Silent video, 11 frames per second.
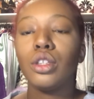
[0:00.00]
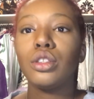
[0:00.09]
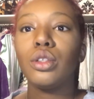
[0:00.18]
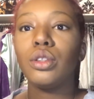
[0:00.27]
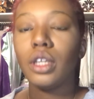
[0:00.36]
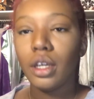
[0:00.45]

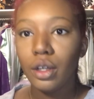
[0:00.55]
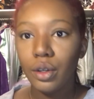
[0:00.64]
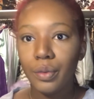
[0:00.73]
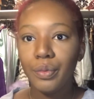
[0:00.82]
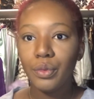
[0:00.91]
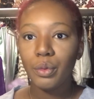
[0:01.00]
So
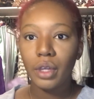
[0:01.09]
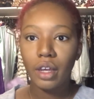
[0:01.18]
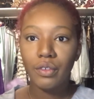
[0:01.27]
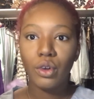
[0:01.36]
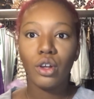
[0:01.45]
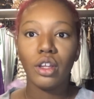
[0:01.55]
now we
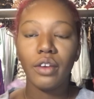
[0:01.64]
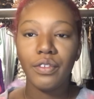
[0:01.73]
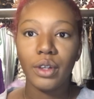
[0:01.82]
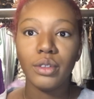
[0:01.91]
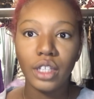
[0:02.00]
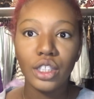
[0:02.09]
have all our
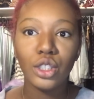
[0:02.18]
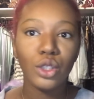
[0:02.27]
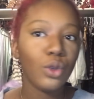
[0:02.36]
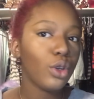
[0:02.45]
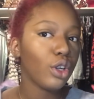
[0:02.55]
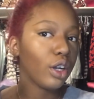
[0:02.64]
foundation on,